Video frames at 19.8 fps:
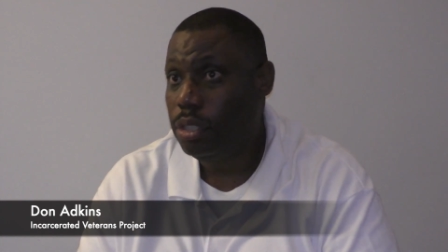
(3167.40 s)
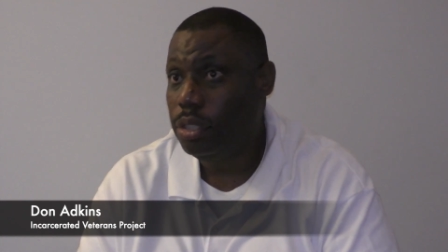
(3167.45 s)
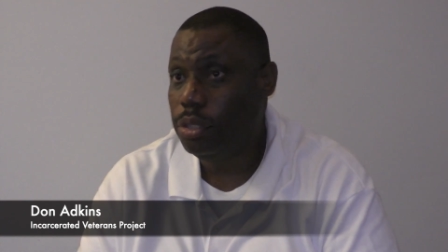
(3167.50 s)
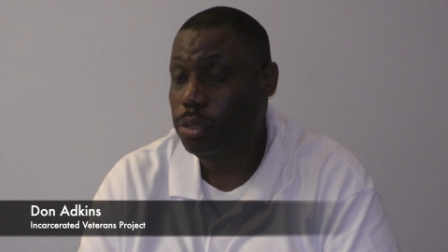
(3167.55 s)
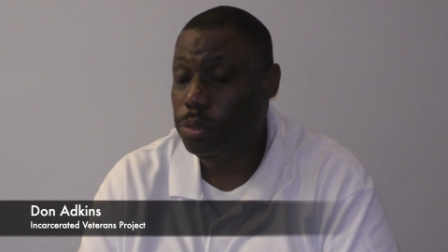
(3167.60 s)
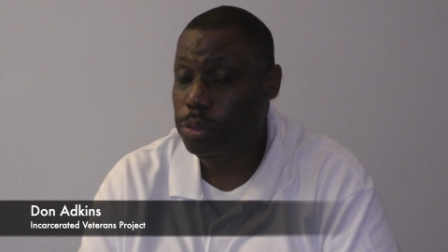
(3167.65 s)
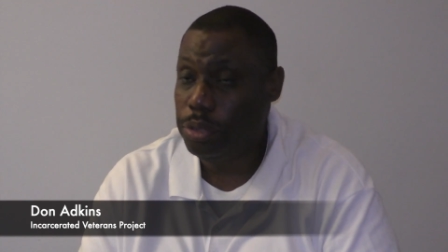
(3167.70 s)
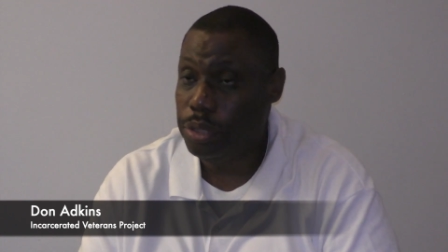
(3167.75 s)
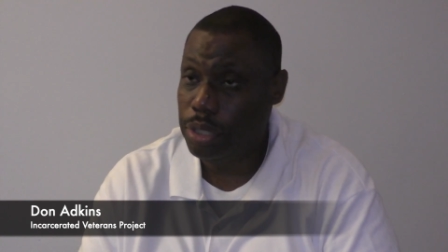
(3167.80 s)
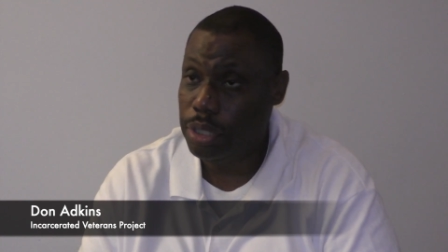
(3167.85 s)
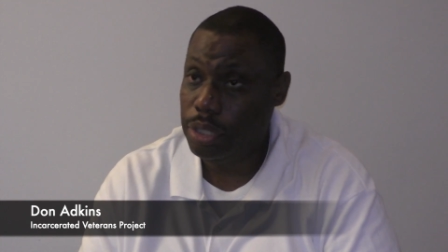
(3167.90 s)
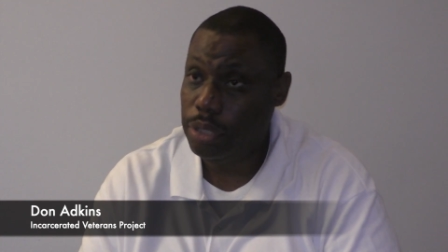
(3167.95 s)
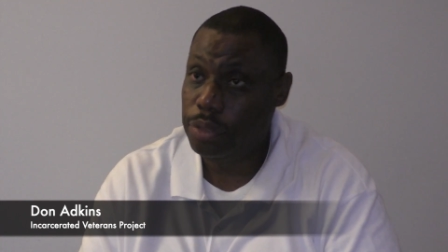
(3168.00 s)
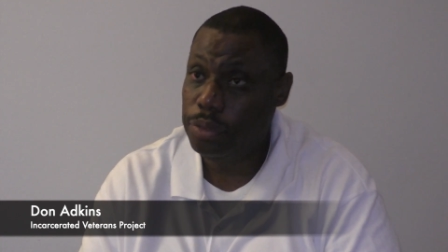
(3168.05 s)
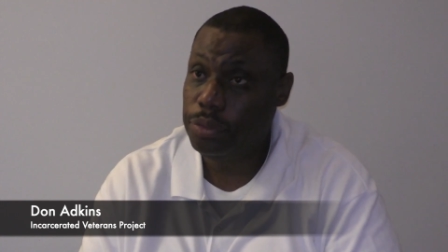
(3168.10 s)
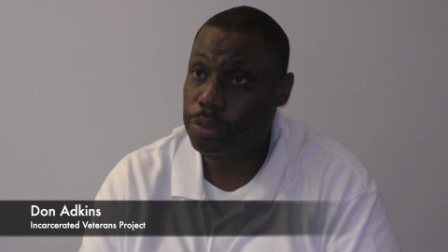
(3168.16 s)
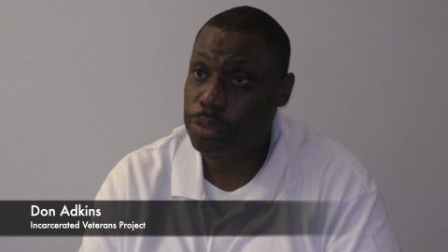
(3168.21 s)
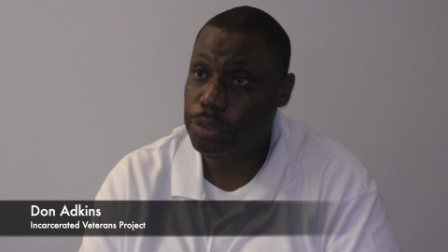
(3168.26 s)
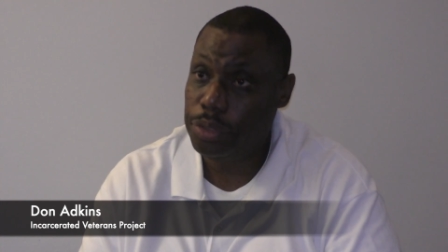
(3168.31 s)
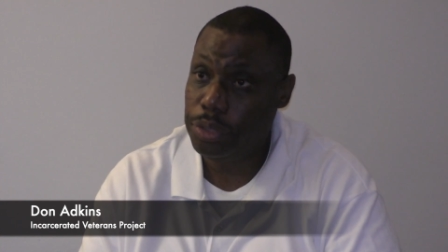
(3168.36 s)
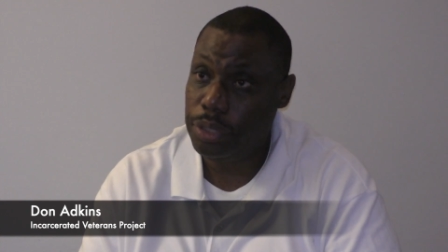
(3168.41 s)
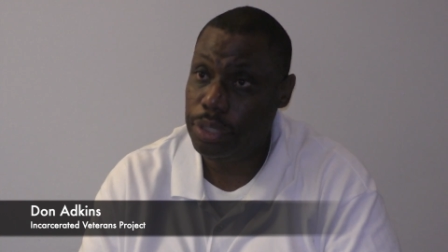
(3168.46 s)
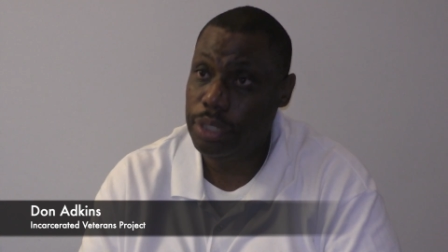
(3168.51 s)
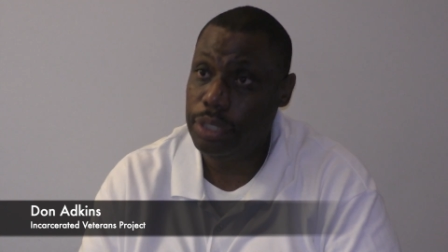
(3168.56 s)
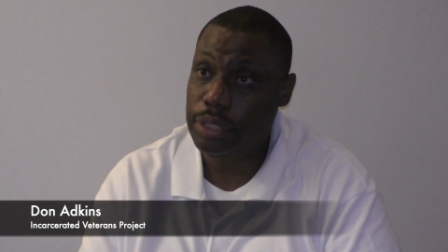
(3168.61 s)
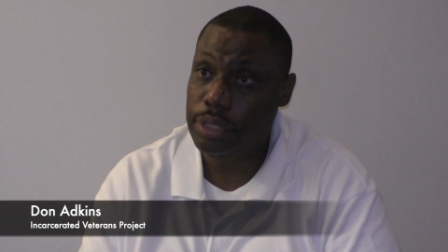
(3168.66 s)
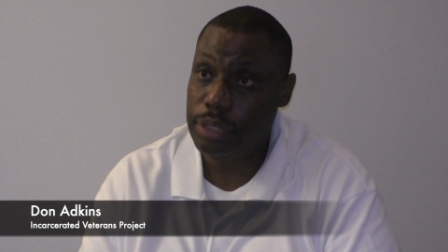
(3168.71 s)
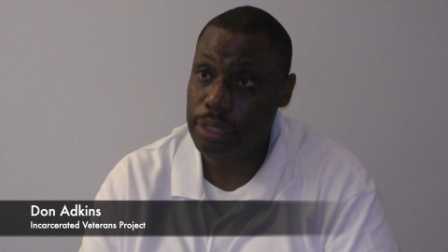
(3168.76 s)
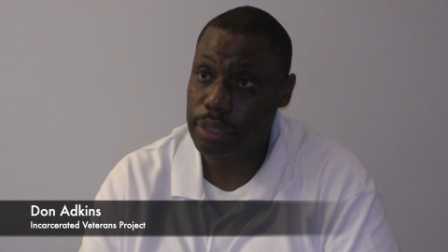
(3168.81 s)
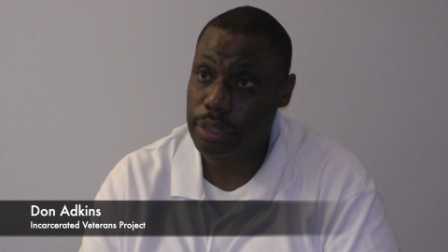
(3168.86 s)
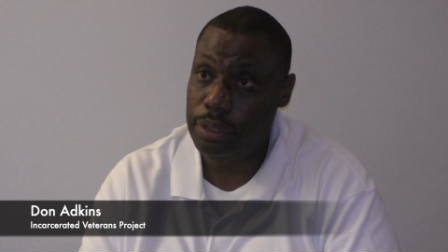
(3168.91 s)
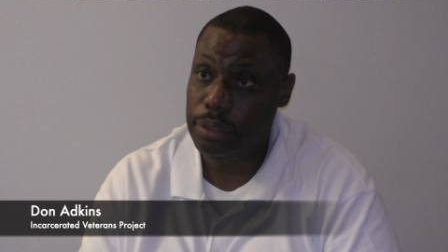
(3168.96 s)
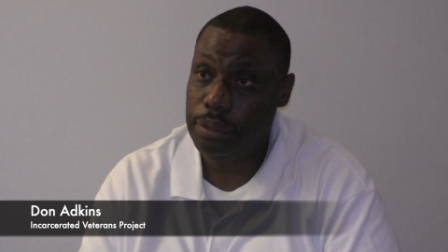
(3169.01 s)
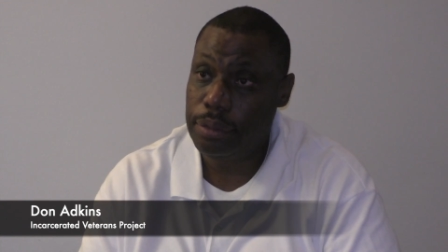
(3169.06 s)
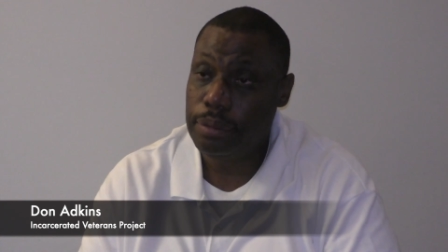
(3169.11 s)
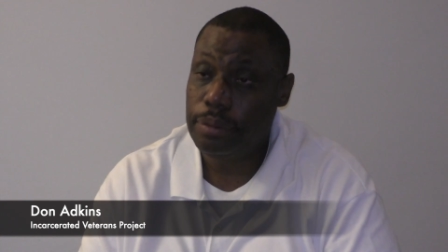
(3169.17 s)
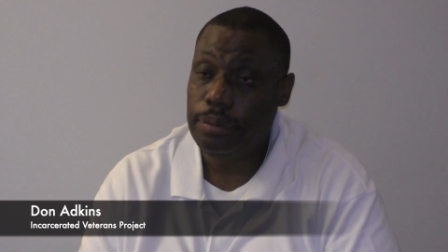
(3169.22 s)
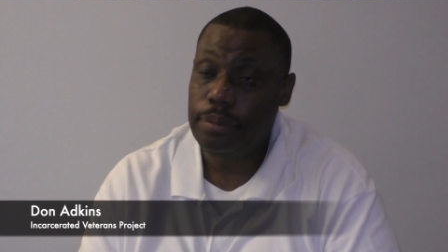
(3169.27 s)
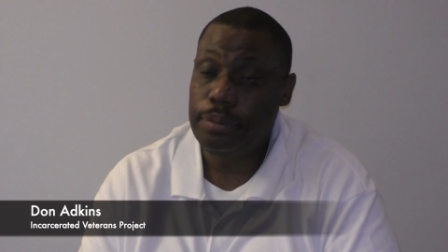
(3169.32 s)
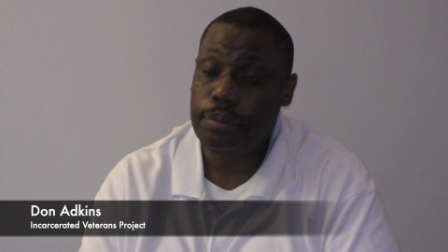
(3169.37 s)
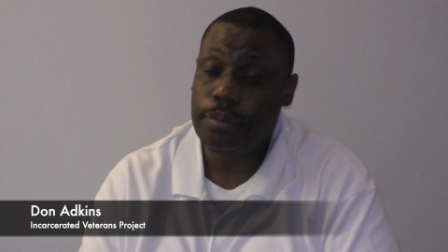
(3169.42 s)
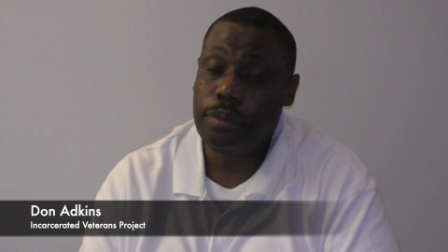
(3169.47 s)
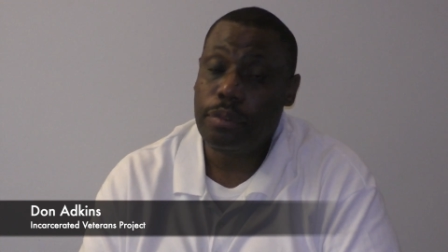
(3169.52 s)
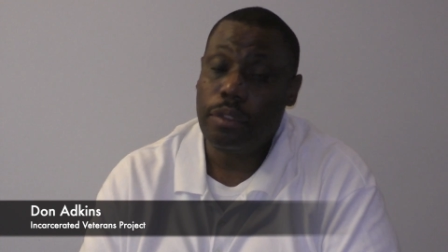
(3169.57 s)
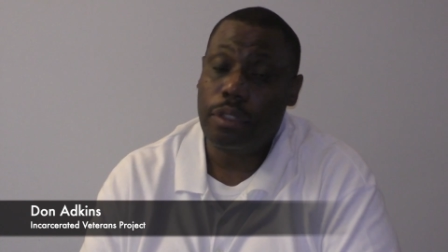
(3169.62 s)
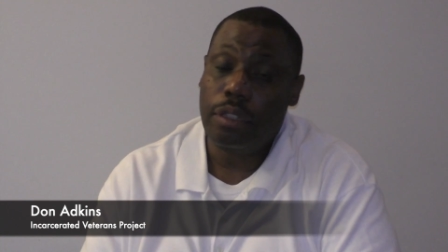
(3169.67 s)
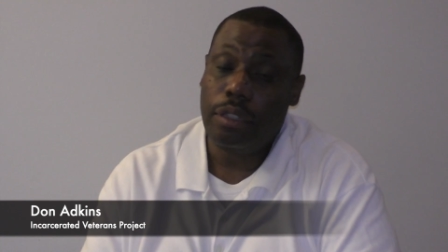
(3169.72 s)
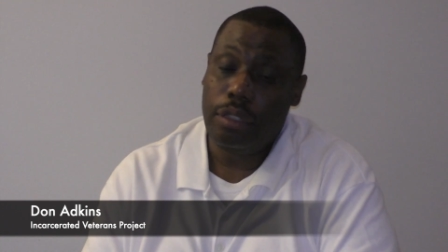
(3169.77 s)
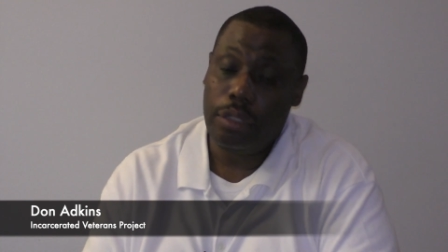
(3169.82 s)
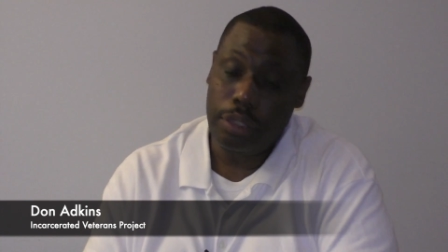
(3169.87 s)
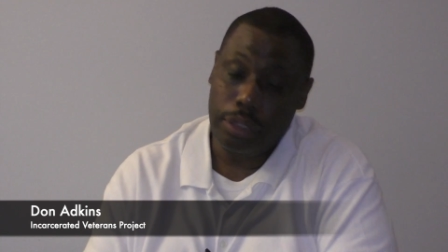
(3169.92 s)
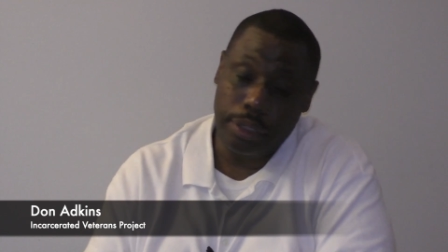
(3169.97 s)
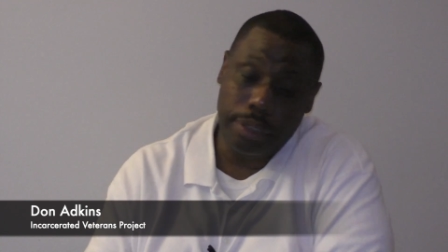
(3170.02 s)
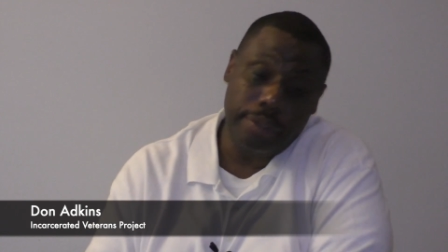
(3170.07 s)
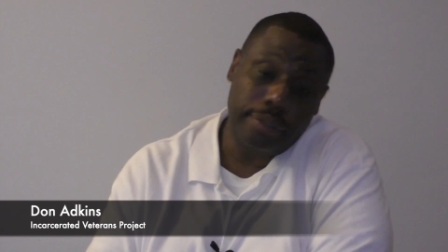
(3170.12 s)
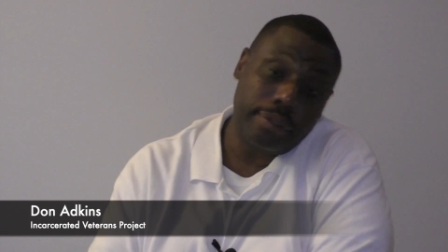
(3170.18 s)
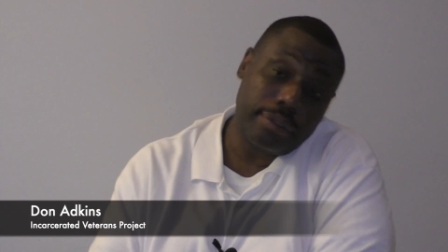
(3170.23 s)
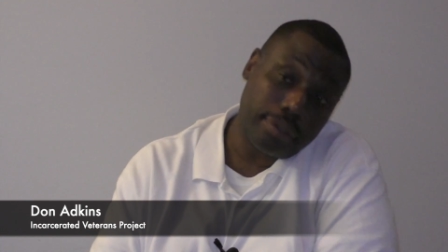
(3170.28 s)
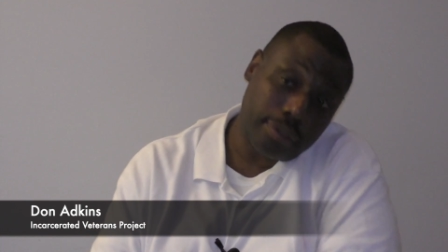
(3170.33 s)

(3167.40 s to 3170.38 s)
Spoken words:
You did it to yourself. So